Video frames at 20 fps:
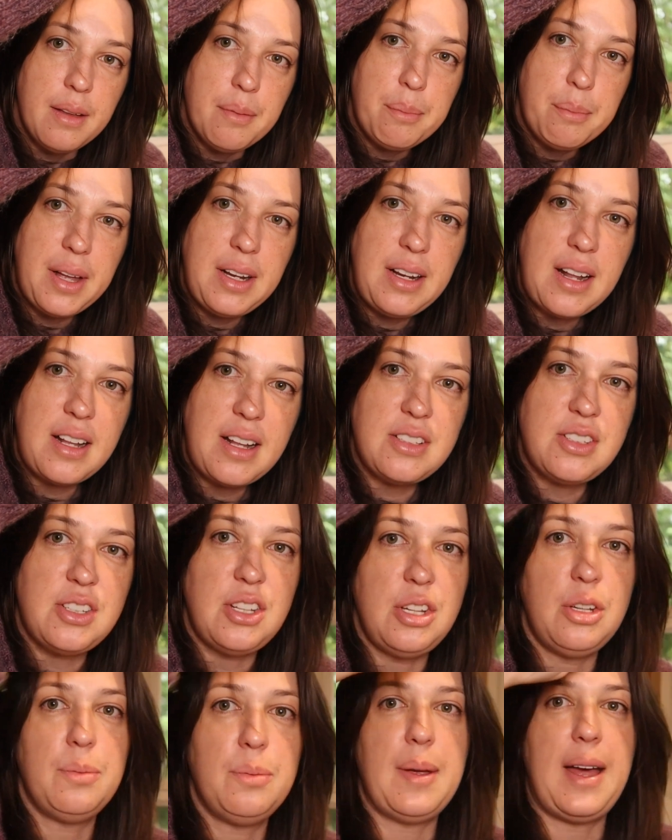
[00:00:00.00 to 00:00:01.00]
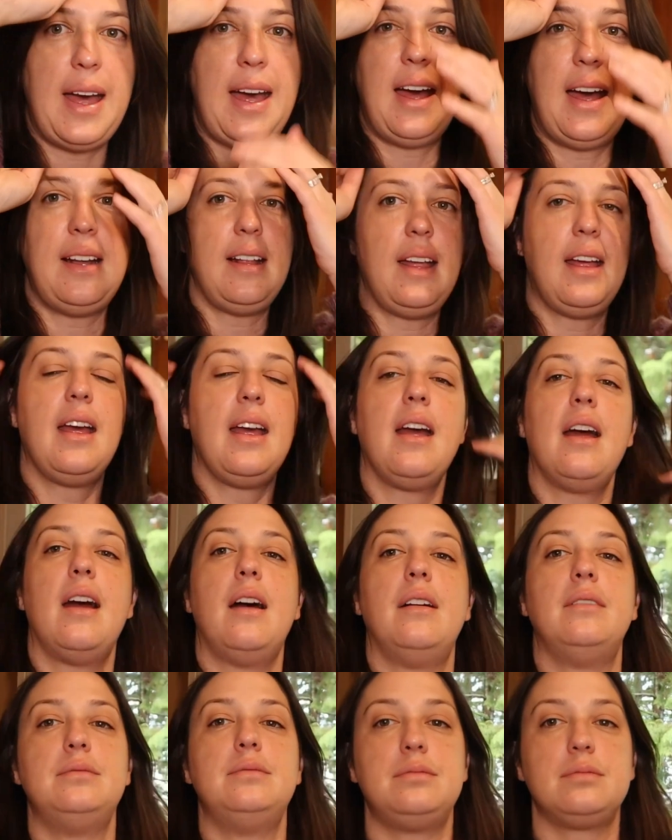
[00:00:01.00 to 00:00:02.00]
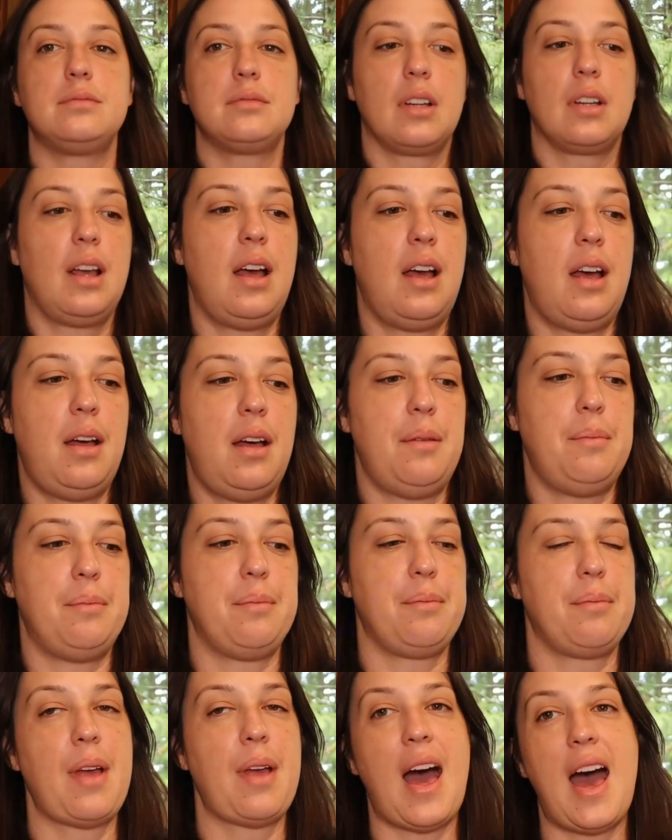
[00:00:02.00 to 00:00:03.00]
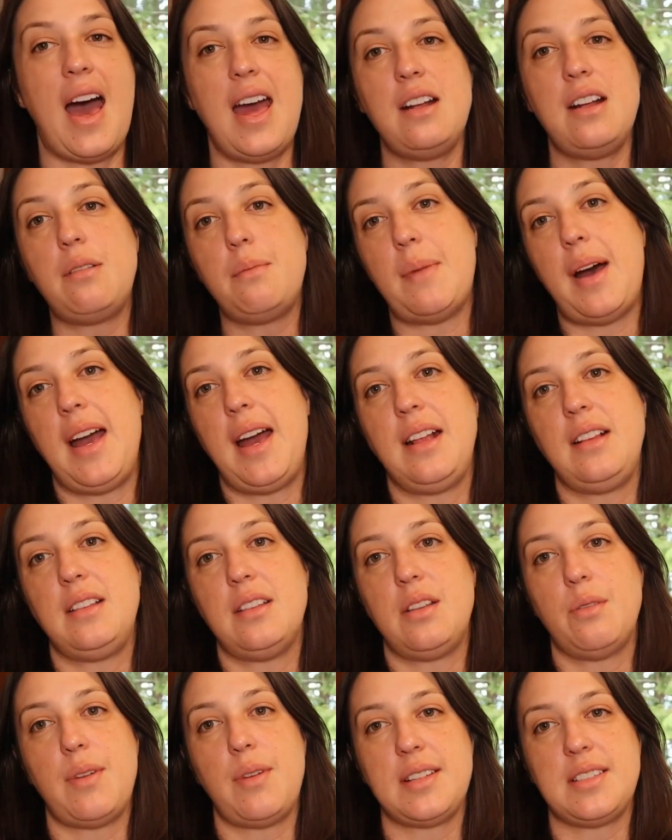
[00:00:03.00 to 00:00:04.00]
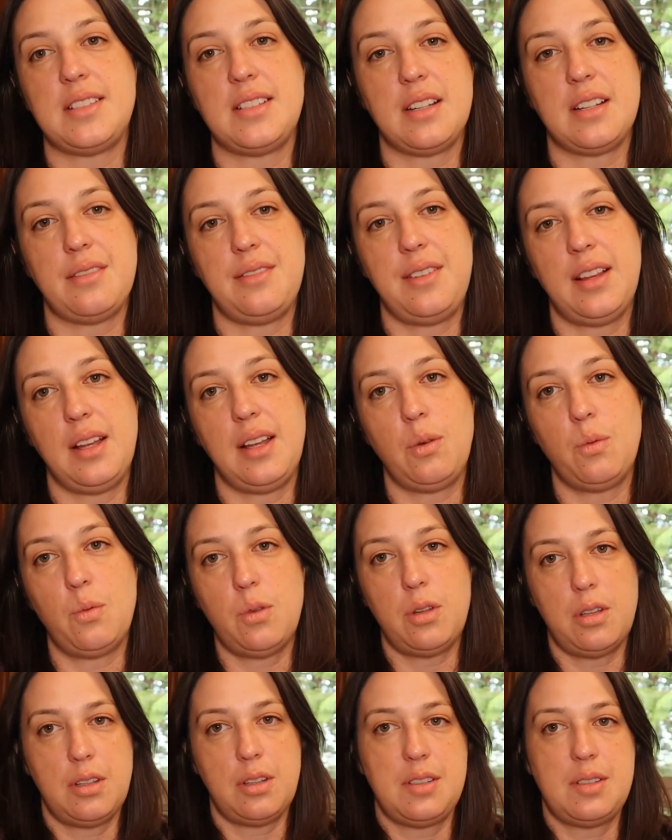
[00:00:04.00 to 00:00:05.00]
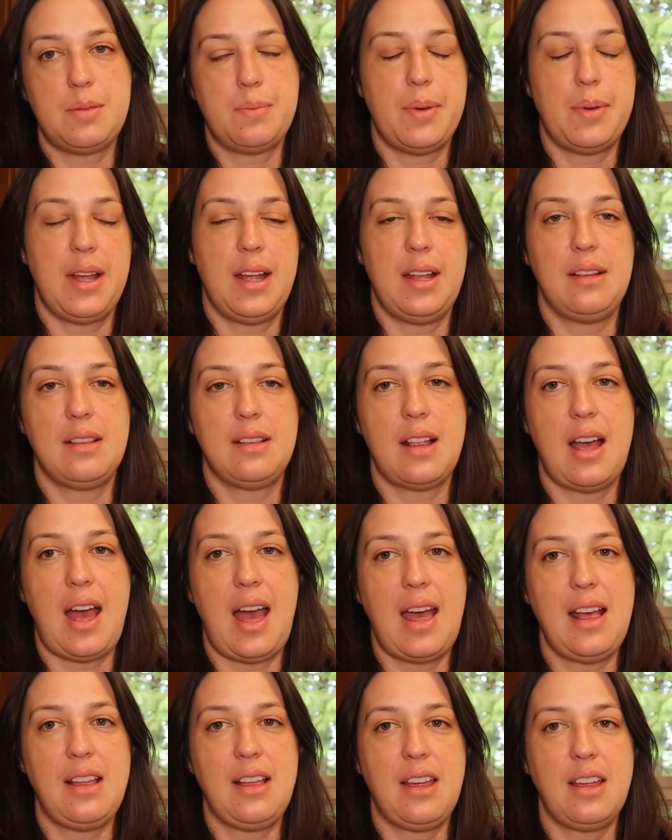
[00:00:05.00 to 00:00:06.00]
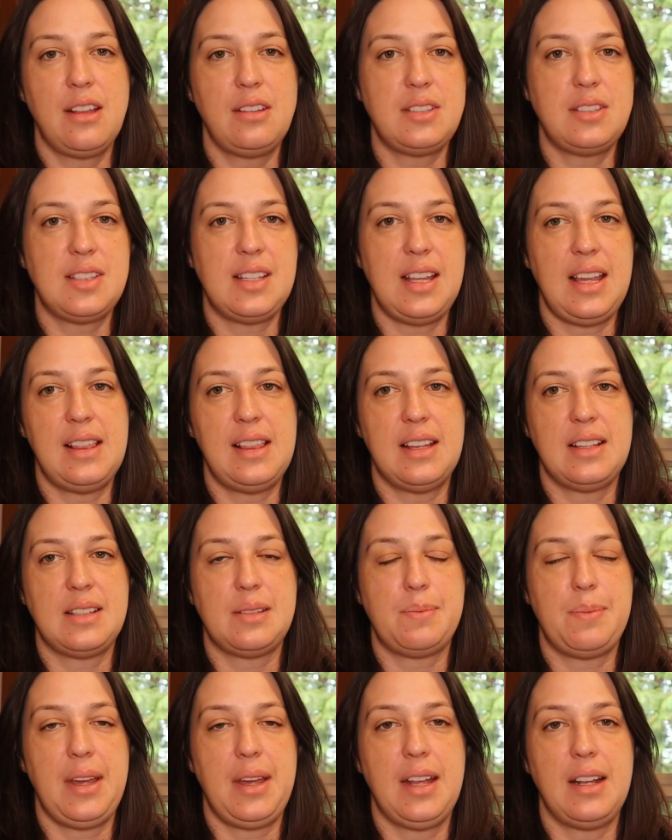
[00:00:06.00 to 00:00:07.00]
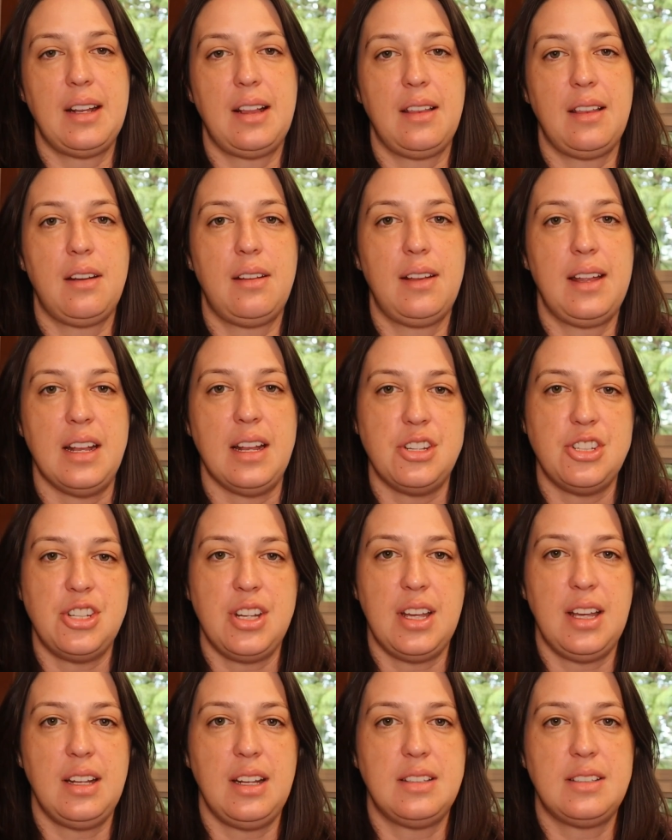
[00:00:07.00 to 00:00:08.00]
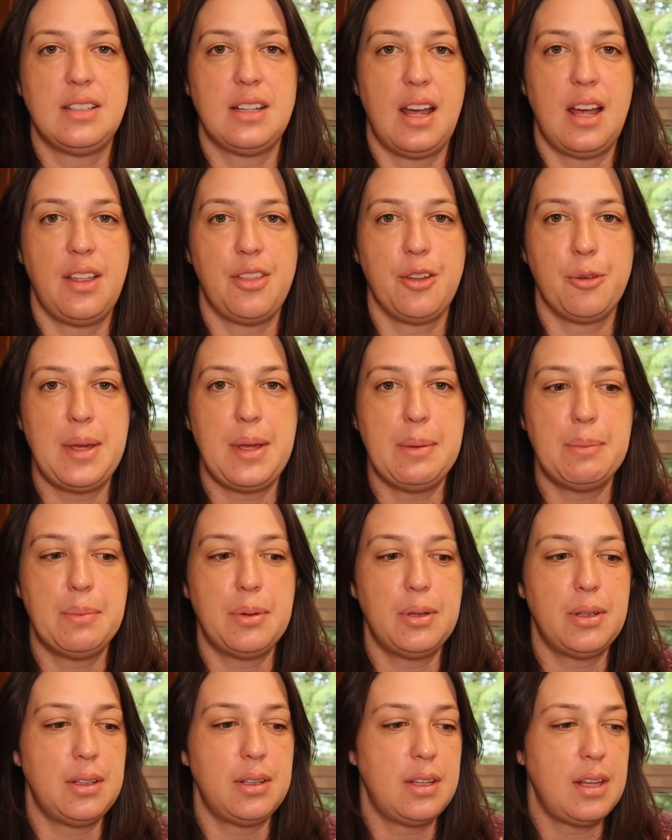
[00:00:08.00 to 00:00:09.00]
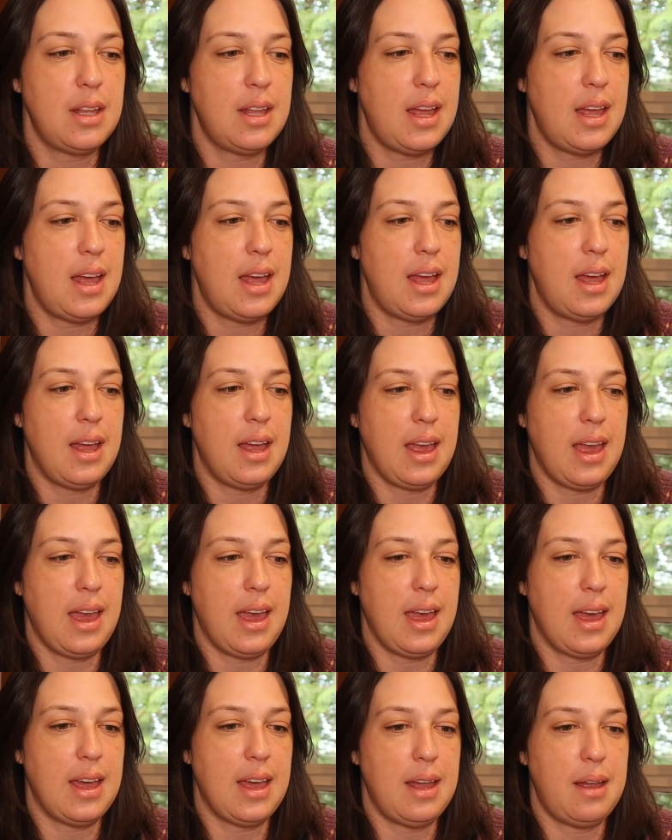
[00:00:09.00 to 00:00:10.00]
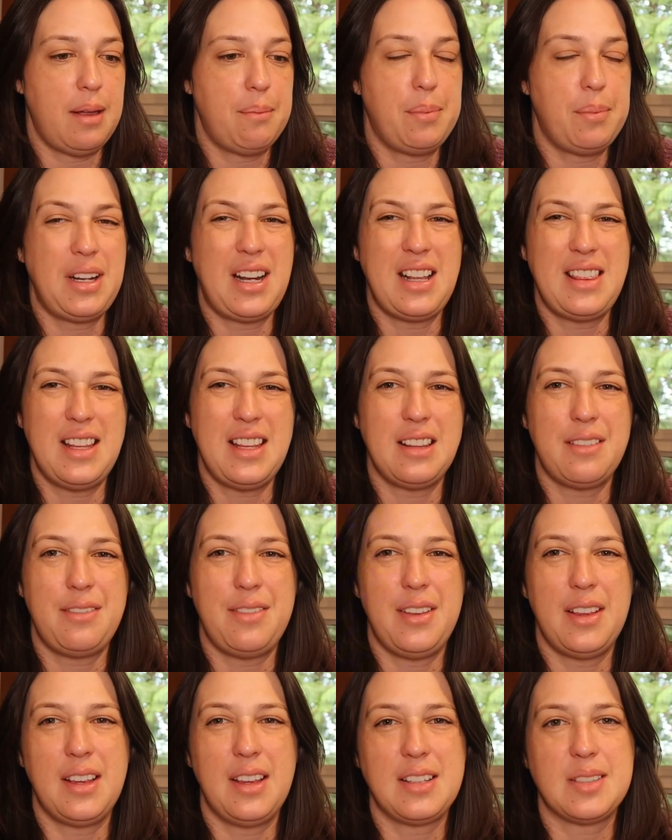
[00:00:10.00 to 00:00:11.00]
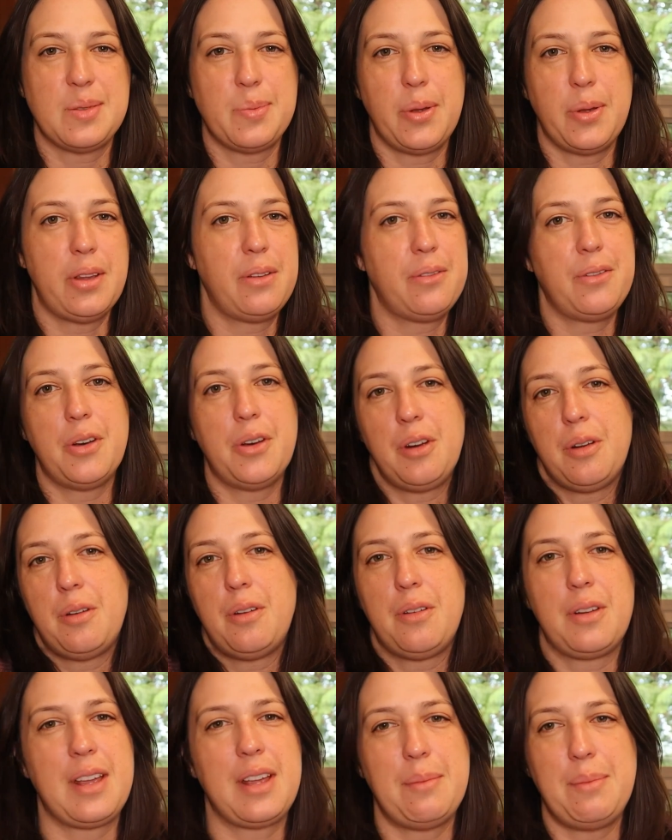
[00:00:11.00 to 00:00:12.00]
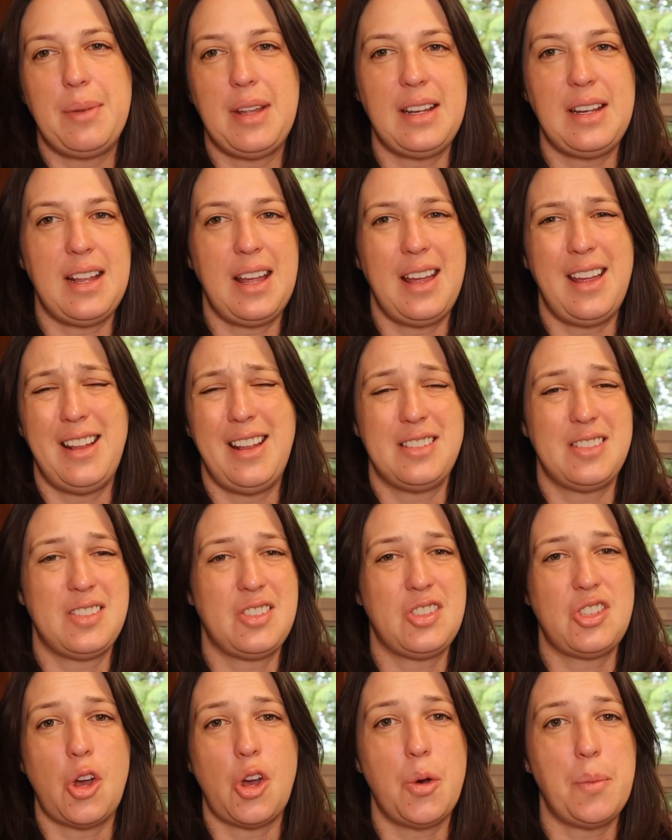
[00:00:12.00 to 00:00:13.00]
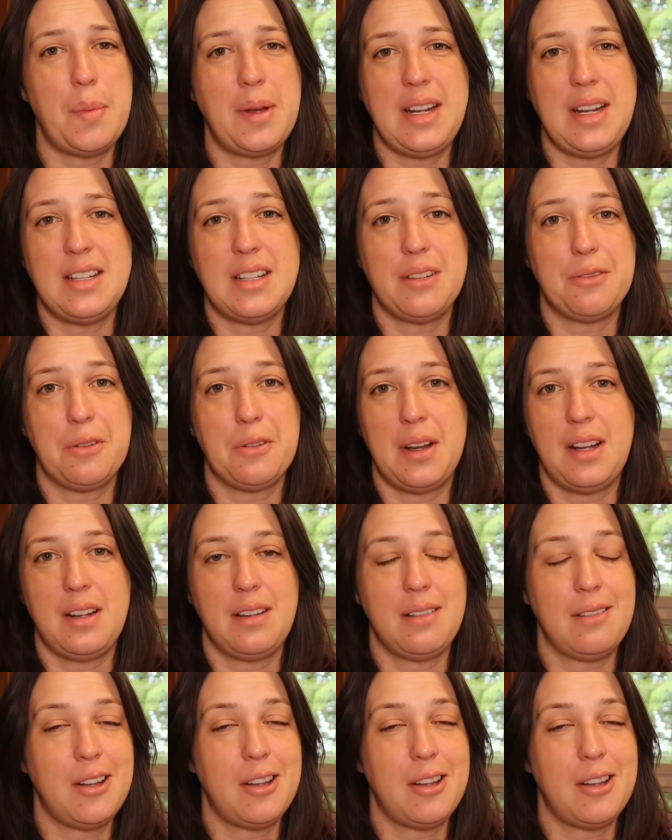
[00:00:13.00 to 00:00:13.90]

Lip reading: but not too bad. I don't mind the rustic feeling wools, but I could see this being a little itchy to other people. But I think the Felix pullover can be knit in so many different